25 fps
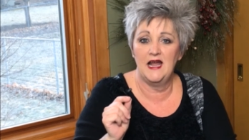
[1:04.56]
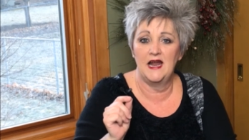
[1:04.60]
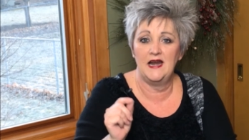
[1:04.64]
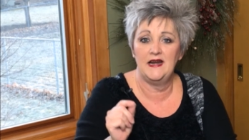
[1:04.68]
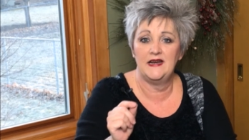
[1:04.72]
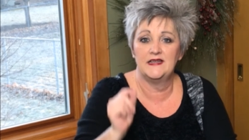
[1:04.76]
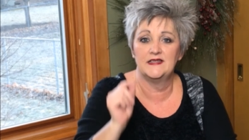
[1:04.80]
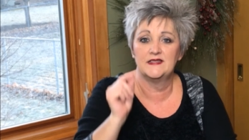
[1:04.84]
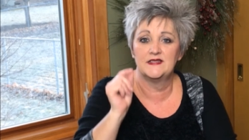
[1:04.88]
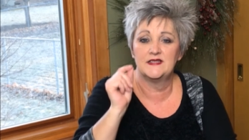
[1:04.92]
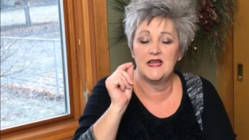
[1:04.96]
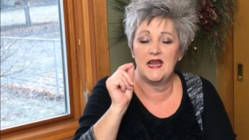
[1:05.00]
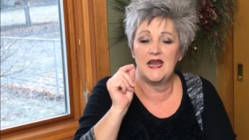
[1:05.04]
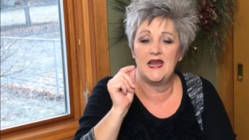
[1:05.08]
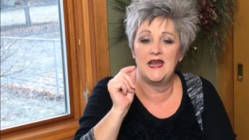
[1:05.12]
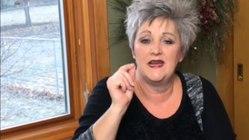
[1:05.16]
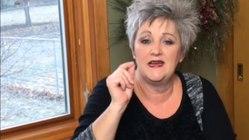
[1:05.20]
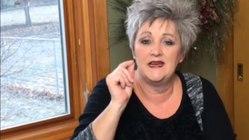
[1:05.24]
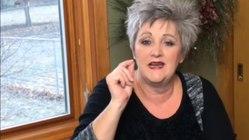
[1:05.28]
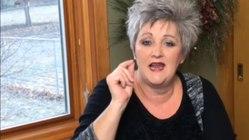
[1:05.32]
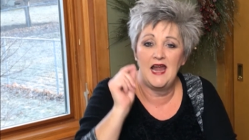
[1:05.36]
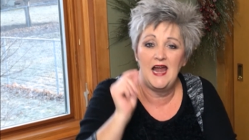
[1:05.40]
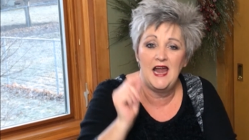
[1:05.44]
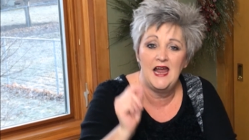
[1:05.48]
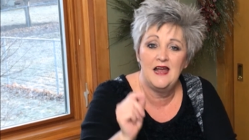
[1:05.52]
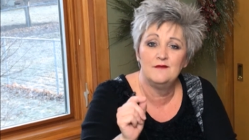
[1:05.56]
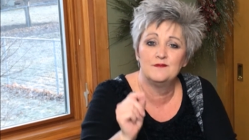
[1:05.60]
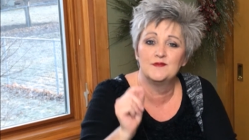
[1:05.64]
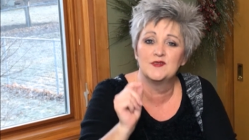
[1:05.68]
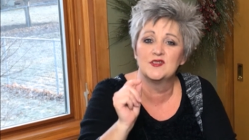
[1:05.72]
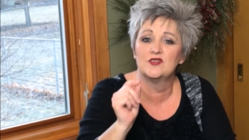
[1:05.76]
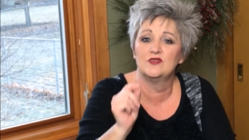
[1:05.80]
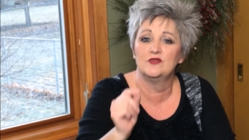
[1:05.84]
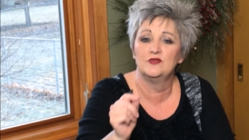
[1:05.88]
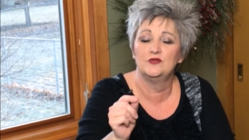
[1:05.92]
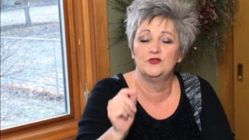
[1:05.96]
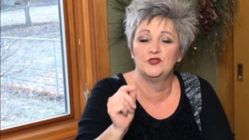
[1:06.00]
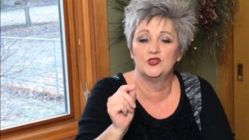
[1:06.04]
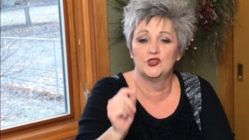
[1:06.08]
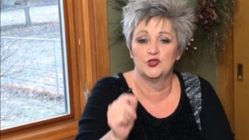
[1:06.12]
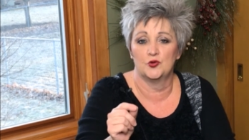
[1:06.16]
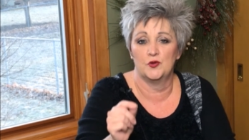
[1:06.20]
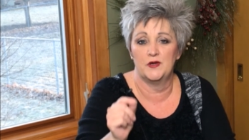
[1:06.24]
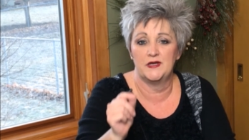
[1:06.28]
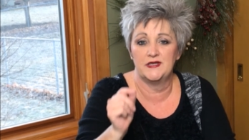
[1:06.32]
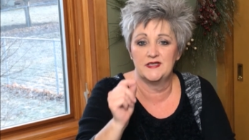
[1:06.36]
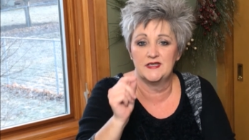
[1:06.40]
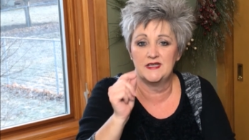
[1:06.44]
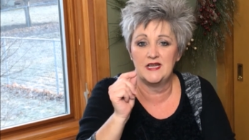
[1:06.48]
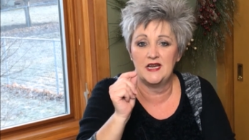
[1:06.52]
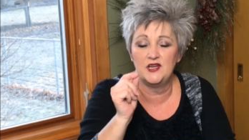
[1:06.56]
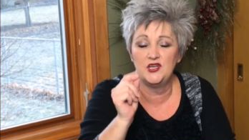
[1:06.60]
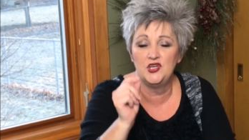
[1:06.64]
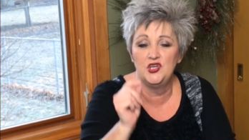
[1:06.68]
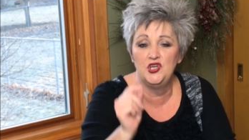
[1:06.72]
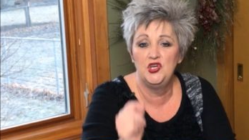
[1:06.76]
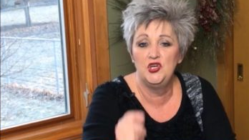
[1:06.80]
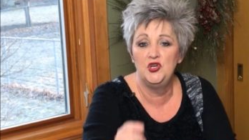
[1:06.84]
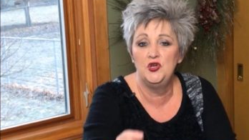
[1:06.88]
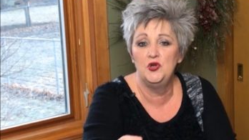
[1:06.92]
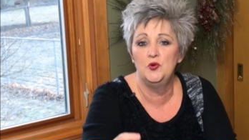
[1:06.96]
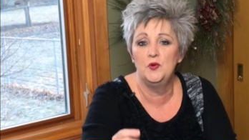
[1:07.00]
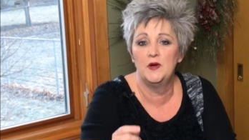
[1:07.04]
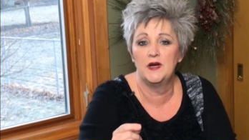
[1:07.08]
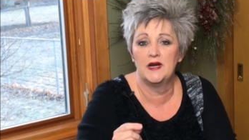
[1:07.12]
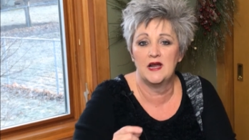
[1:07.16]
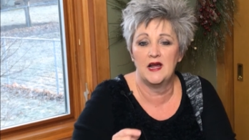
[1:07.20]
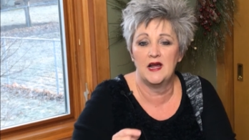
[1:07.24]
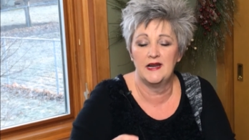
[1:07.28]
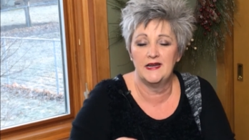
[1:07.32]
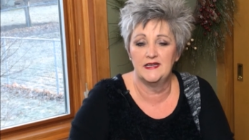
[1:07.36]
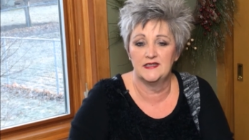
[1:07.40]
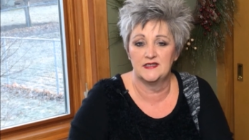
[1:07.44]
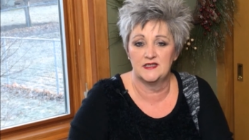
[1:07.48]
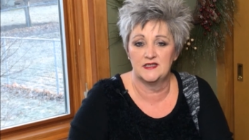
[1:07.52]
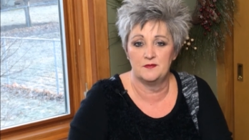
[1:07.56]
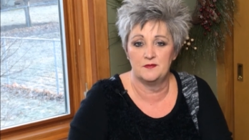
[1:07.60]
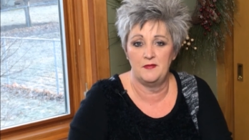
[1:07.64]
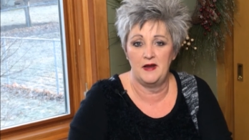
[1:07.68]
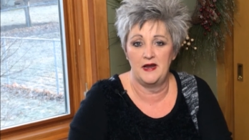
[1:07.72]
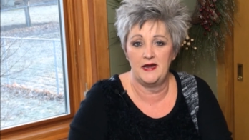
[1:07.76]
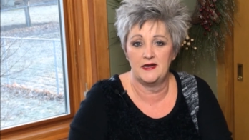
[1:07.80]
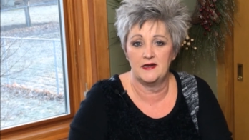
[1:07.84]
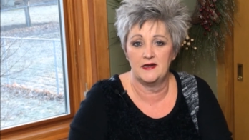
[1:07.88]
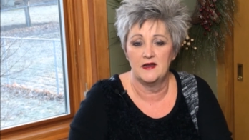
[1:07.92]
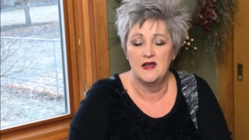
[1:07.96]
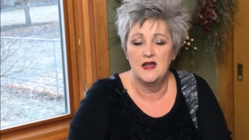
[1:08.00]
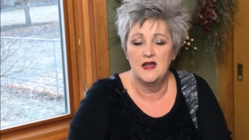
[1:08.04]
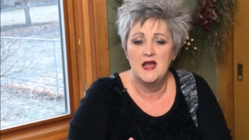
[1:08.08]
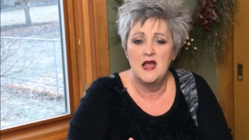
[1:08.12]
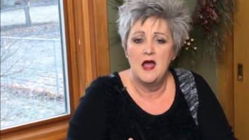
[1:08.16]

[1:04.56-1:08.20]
that is an absolute choice that you and I get to make.